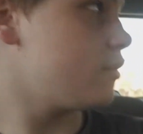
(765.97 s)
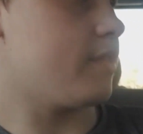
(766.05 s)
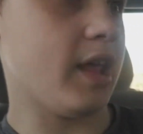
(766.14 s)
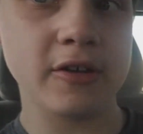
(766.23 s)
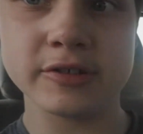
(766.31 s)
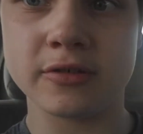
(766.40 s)

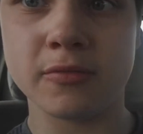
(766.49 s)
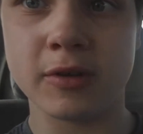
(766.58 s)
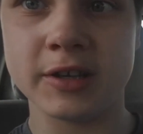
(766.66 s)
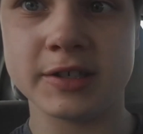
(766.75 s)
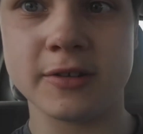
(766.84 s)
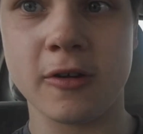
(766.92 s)
That was a good way
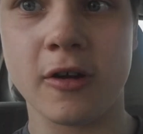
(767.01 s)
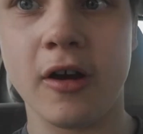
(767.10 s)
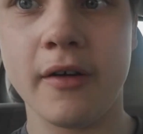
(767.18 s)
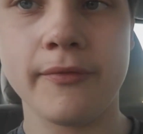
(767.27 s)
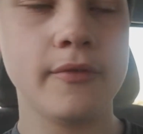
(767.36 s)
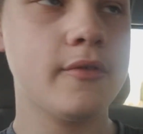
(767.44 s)
to start
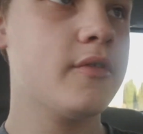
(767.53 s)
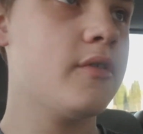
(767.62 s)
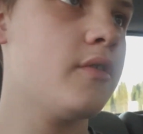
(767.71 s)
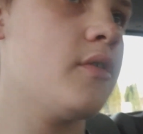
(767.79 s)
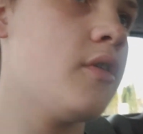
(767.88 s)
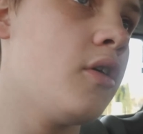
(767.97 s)
off.
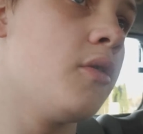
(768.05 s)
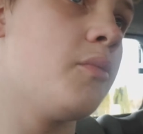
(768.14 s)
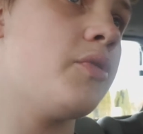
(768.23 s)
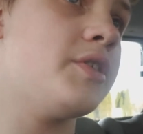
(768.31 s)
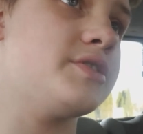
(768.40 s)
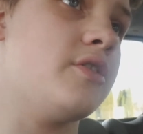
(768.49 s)

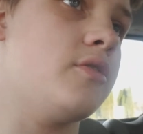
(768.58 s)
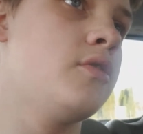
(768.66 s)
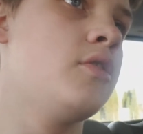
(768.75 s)
Please don't.